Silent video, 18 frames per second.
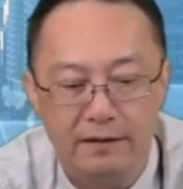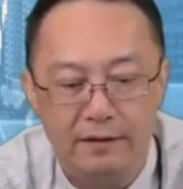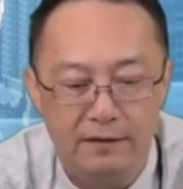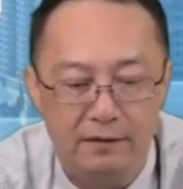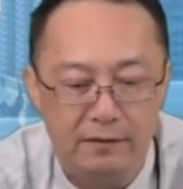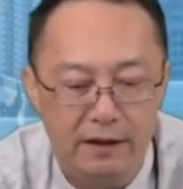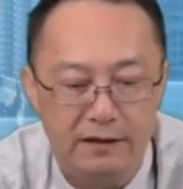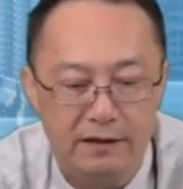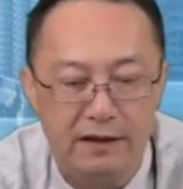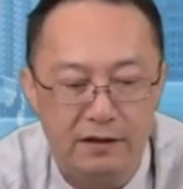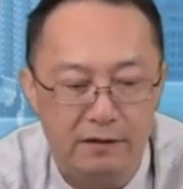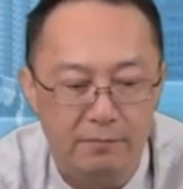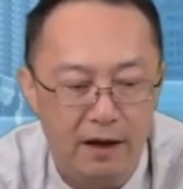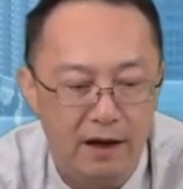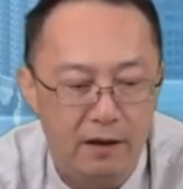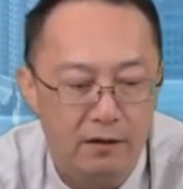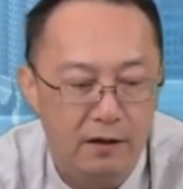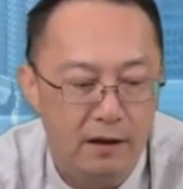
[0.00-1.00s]
This is
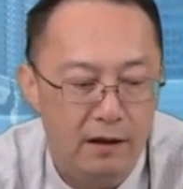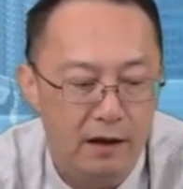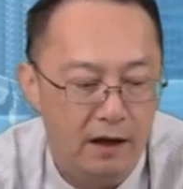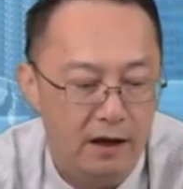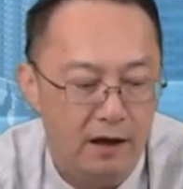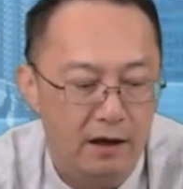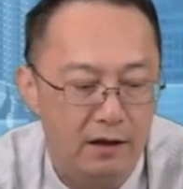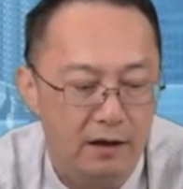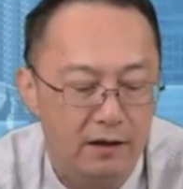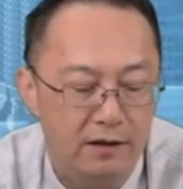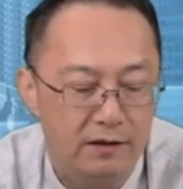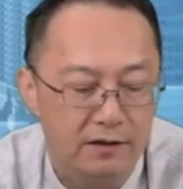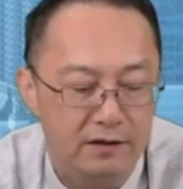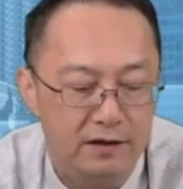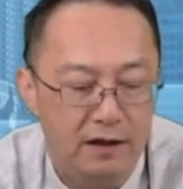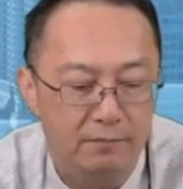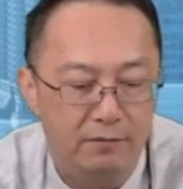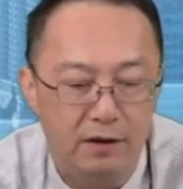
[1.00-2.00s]
about,
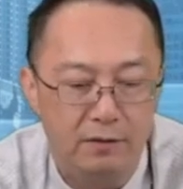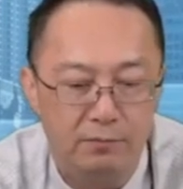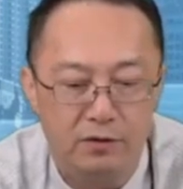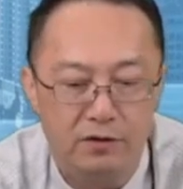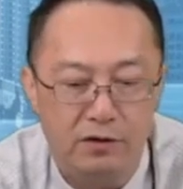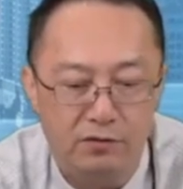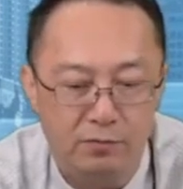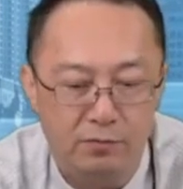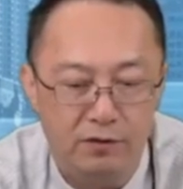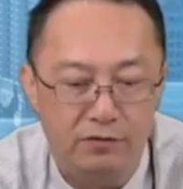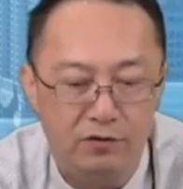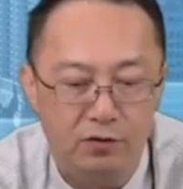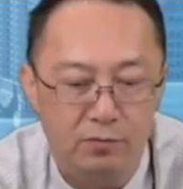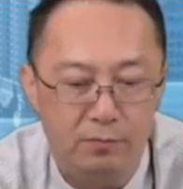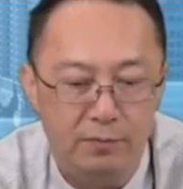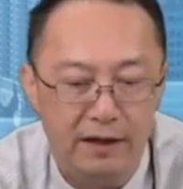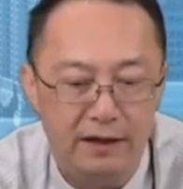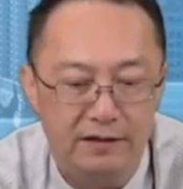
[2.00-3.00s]
some numbers from a
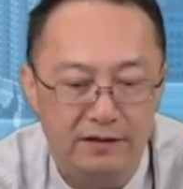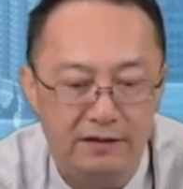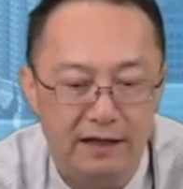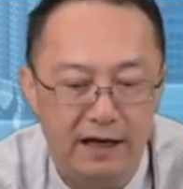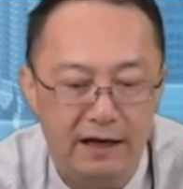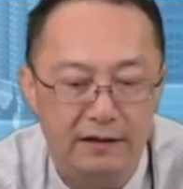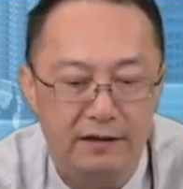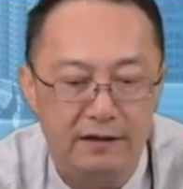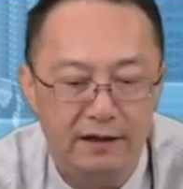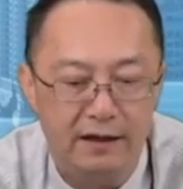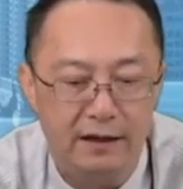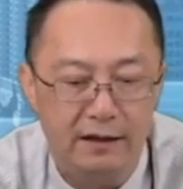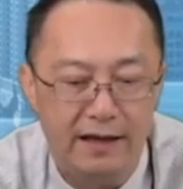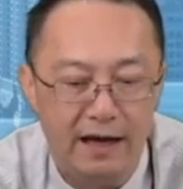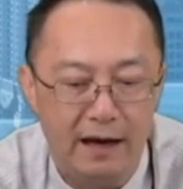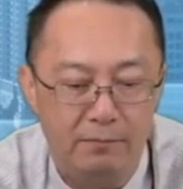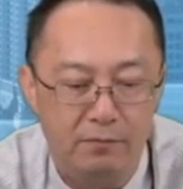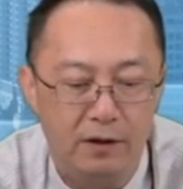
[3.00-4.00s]
few betting sites,
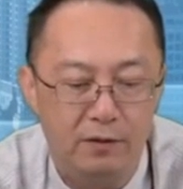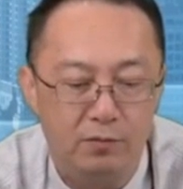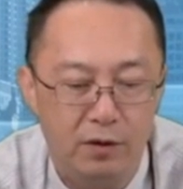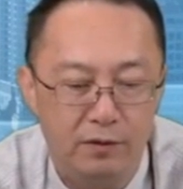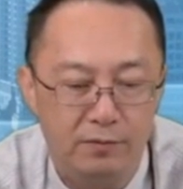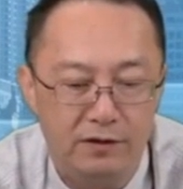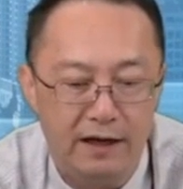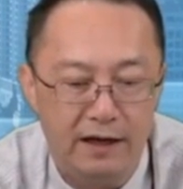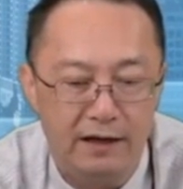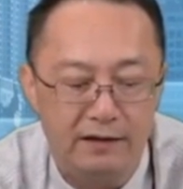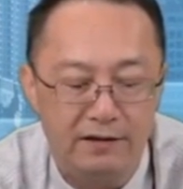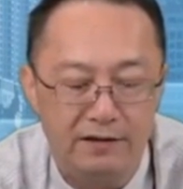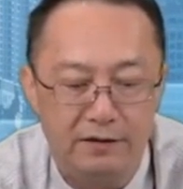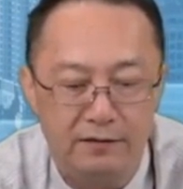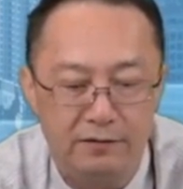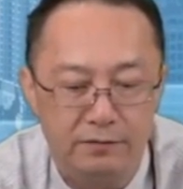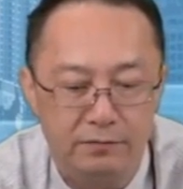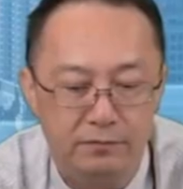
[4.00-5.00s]
gambling
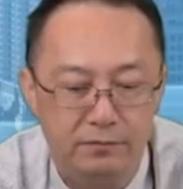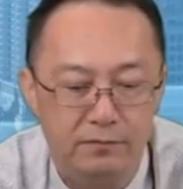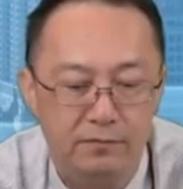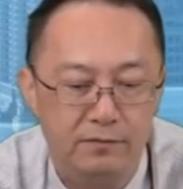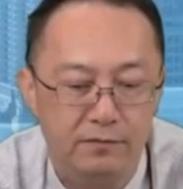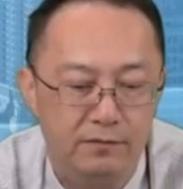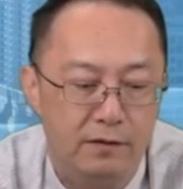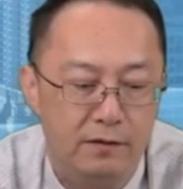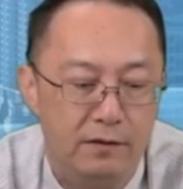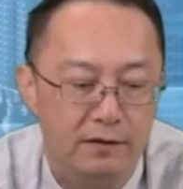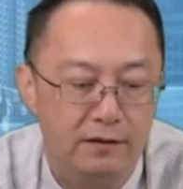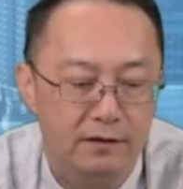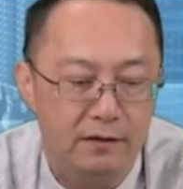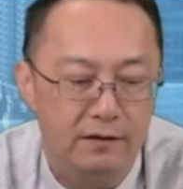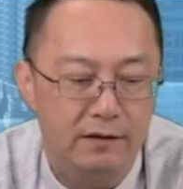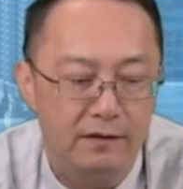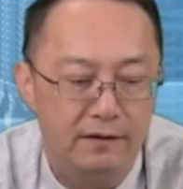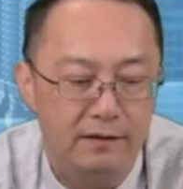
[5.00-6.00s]
websites.
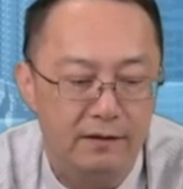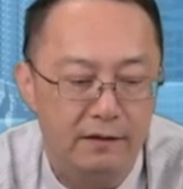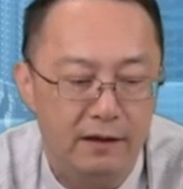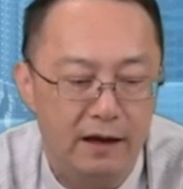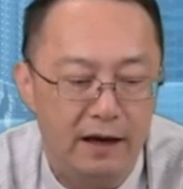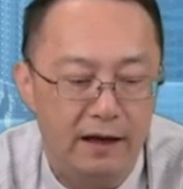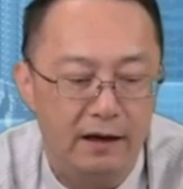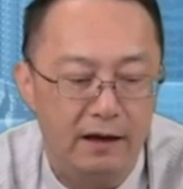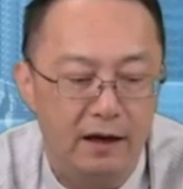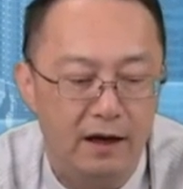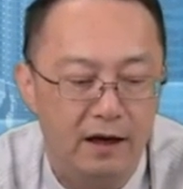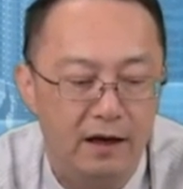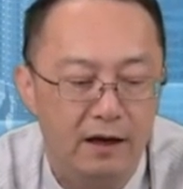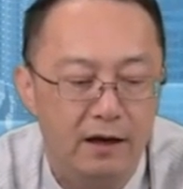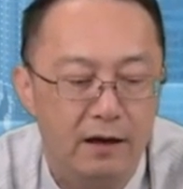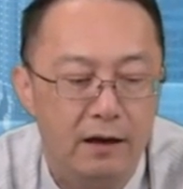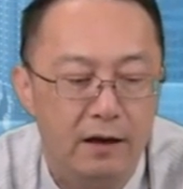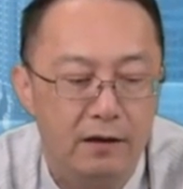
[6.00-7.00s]
They,
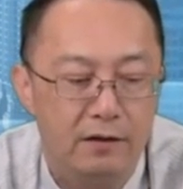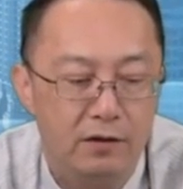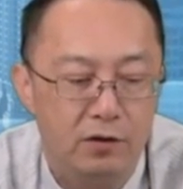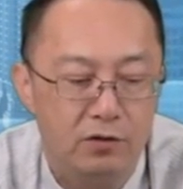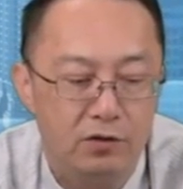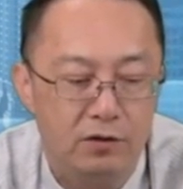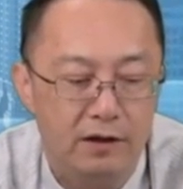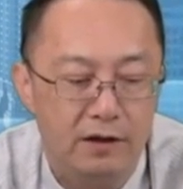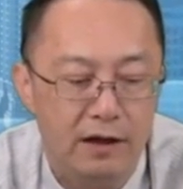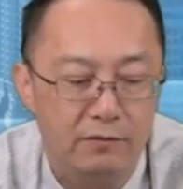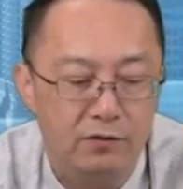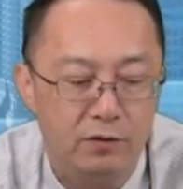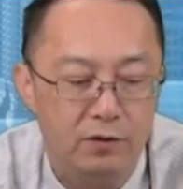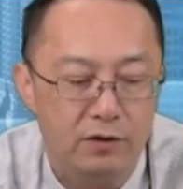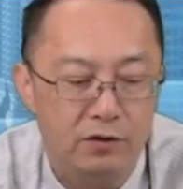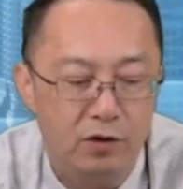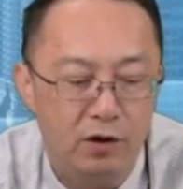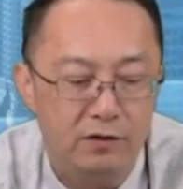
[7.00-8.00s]
usually
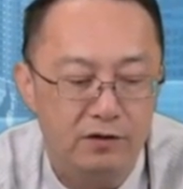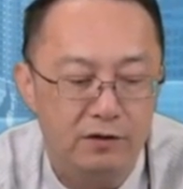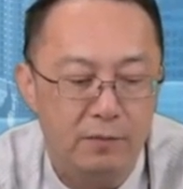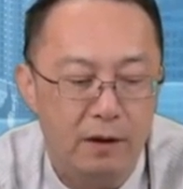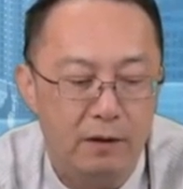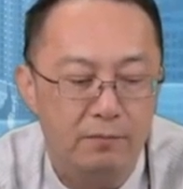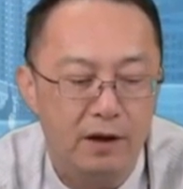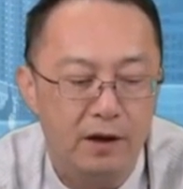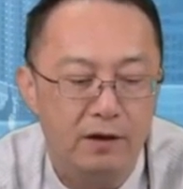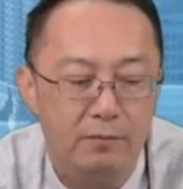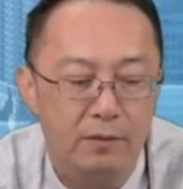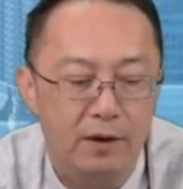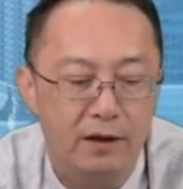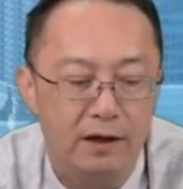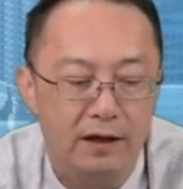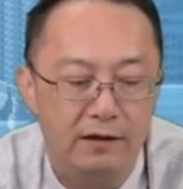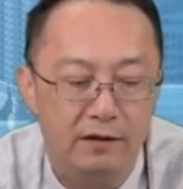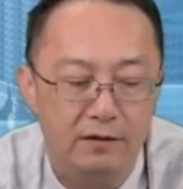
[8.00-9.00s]
everyone talks about
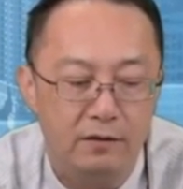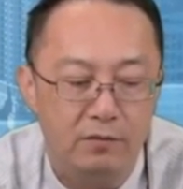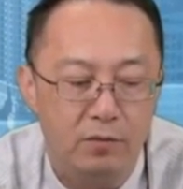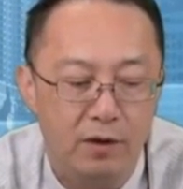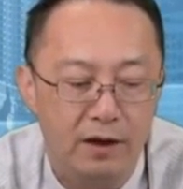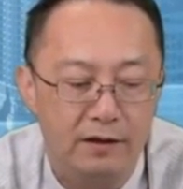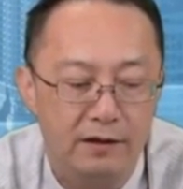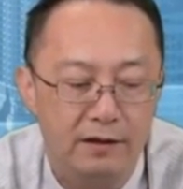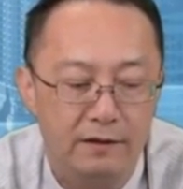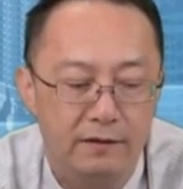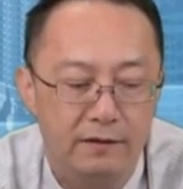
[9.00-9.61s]
Polymarket, right?